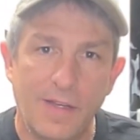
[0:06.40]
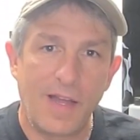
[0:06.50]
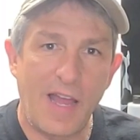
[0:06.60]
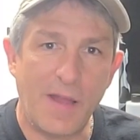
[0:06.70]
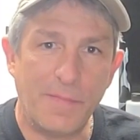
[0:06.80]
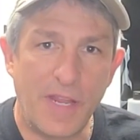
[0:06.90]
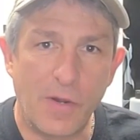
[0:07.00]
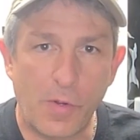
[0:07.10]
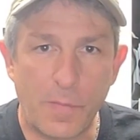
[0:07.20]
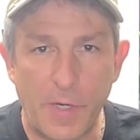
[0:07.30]
I'm Dan,
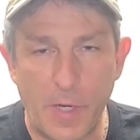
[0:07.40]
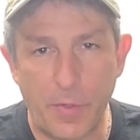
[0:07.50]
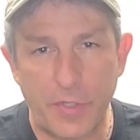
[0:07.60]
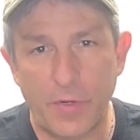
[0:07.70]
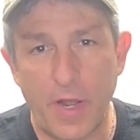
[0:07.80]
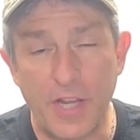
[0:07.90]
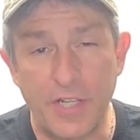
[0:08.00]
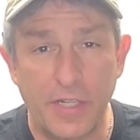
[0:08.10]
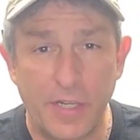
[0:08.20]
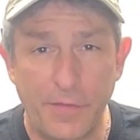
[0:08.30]
welcome to the Airbrush Garage.
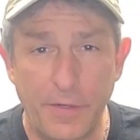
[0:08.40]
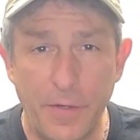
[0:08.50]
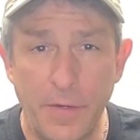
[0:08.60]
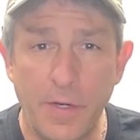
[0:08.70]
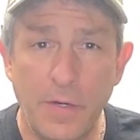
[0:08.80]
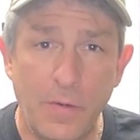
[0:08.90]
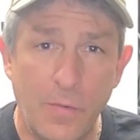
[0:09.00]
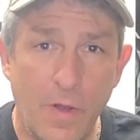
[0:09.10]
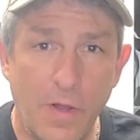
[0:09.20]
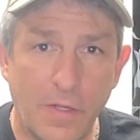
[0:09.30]
If you're new here,
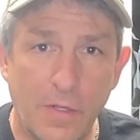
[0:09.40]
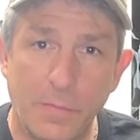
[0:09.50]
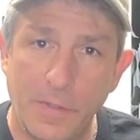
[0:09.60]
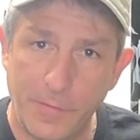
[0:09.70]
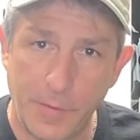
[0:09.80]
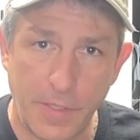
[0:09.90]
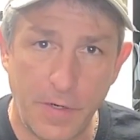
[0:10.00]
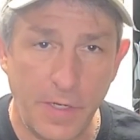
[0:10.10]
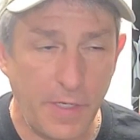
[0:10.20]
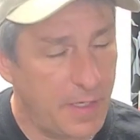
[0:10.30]
welcome. If you're
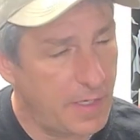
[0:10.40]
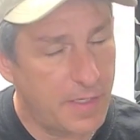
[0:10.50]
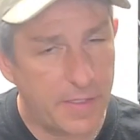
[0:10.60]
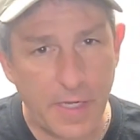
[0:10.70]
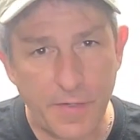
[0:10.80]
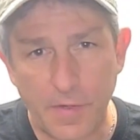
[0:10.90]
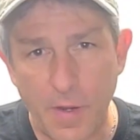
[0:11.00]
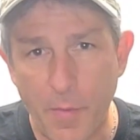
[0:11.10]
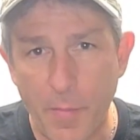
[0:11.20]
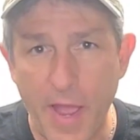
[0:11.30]
returning, thanks for
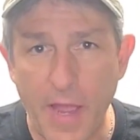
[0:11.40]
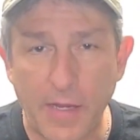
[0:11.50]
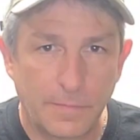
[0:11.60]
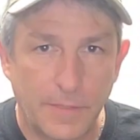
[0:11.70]
coming back.